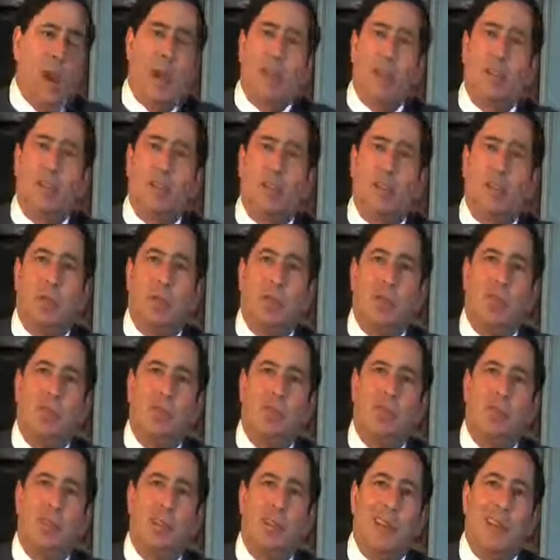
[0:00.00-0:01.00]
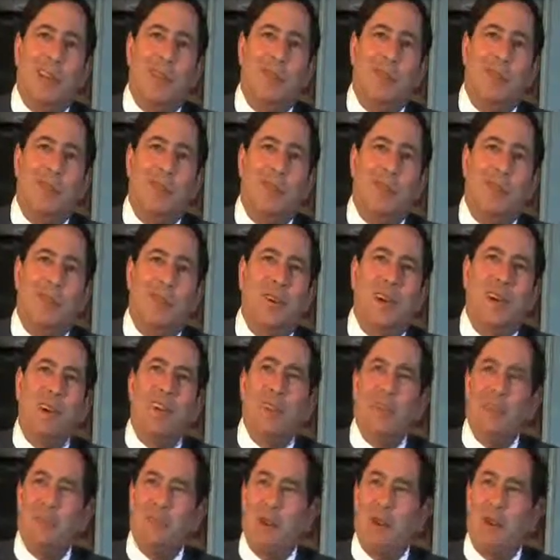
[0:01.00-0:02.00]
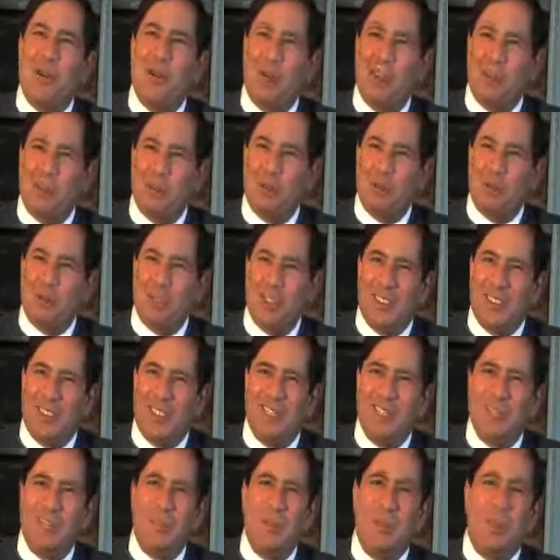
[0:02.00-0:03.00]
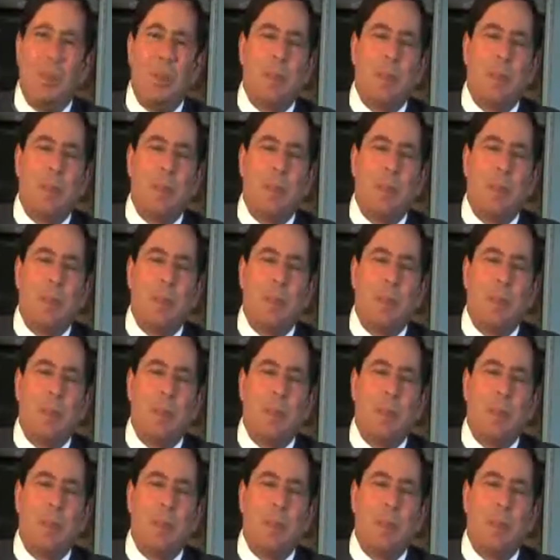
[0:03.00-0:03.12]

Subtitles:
experience, be able to find their own experts.